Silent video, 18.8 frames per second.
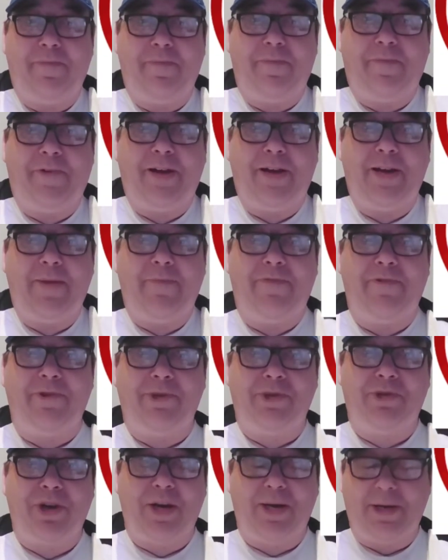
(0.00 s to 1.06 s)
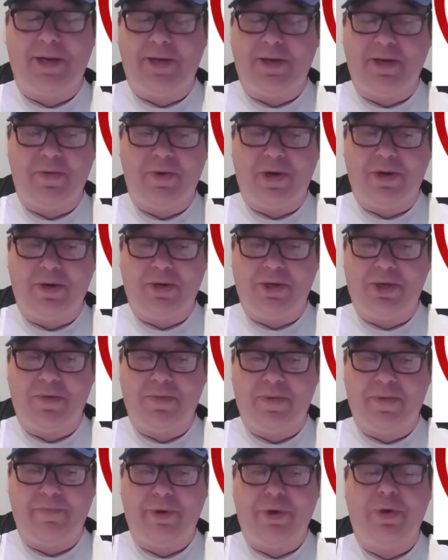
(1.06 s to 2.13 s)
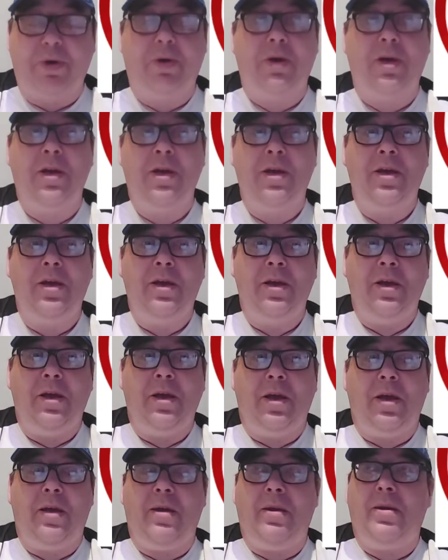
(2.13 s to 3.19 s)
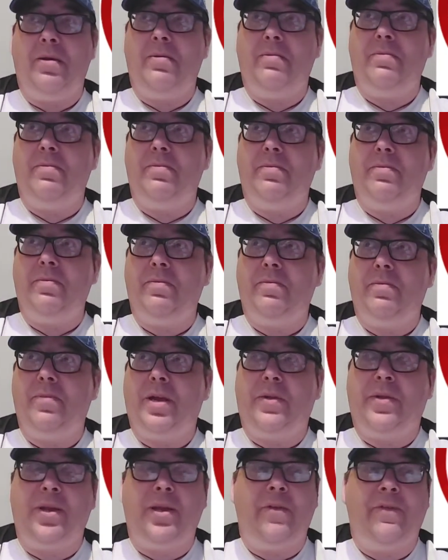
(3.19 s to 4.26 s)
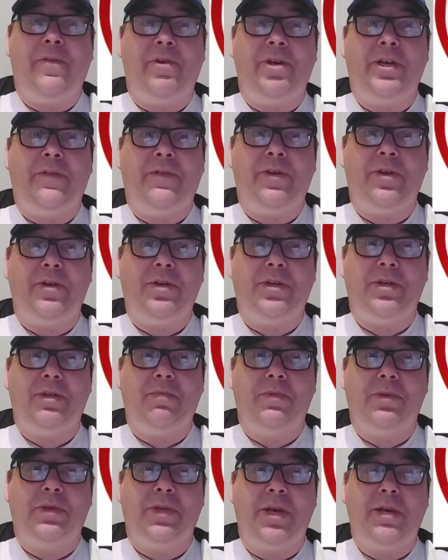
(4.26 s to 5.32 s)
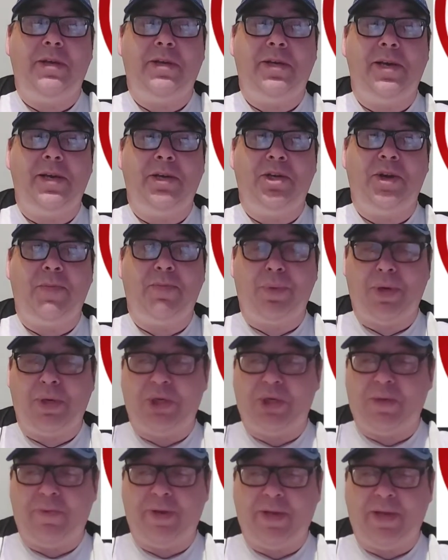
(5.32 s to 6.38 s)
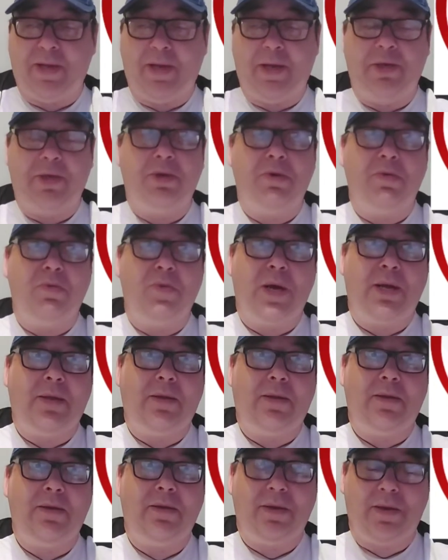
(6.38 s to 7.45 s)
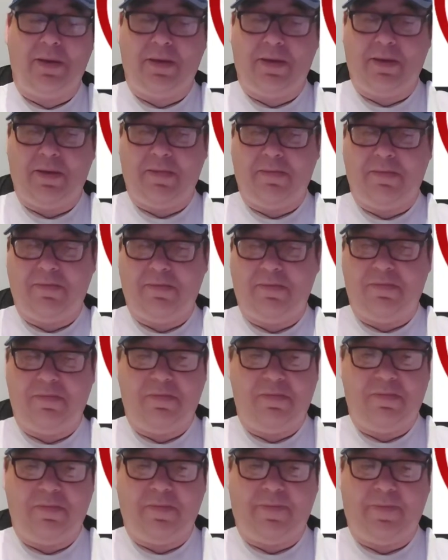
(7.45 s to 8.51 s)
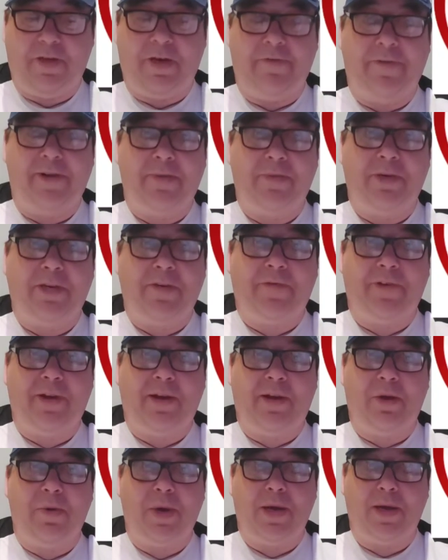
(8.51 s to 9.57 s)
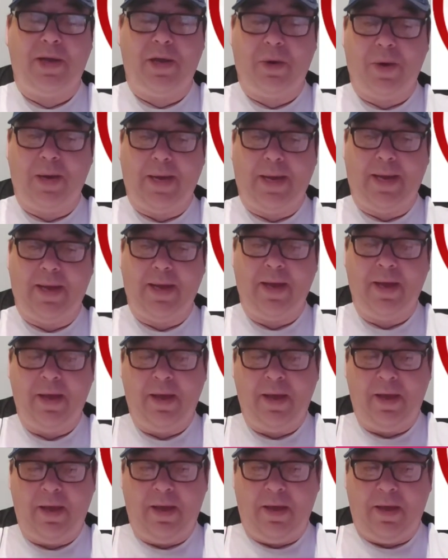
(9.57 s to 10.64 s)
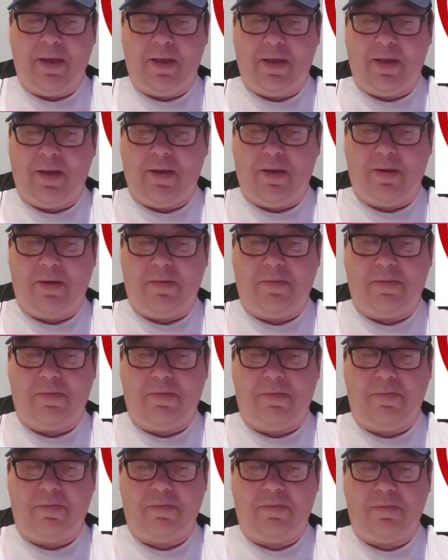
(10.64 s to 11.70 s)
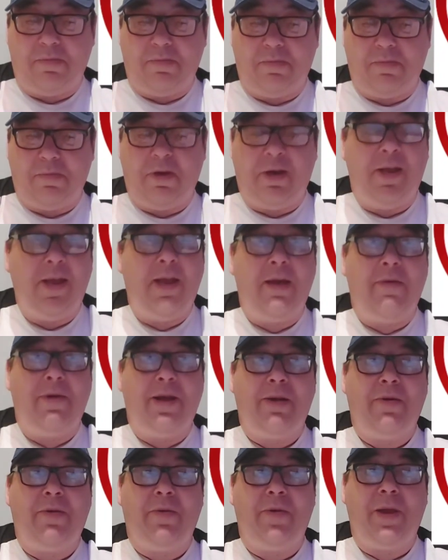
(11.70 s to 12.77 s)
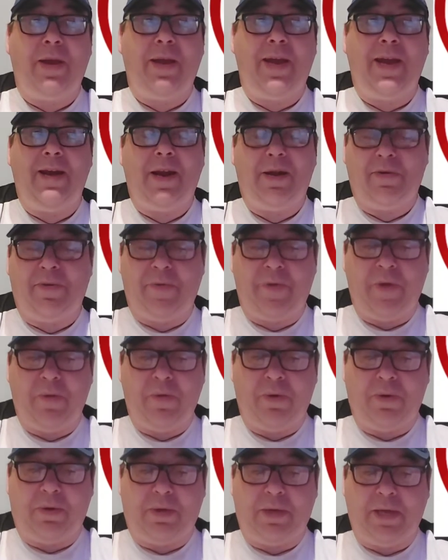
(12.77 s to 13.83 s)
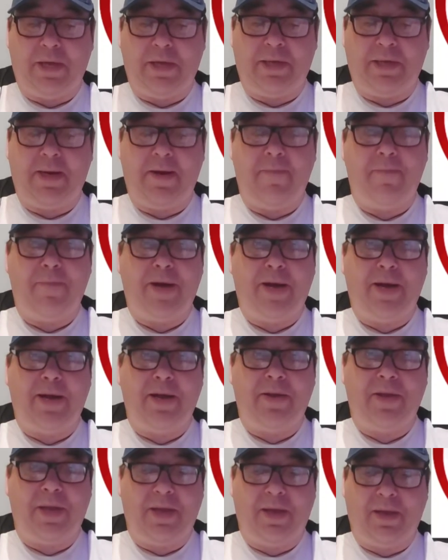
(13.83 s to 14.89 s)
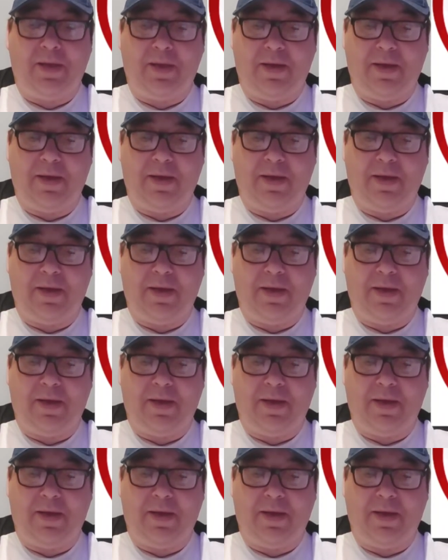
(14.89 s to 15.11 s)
find him frustrating to watch, but I think for his first season in Championship, I think he's done well. He's found his feet quite quick. But yeah, I don't think we'll see him back. I think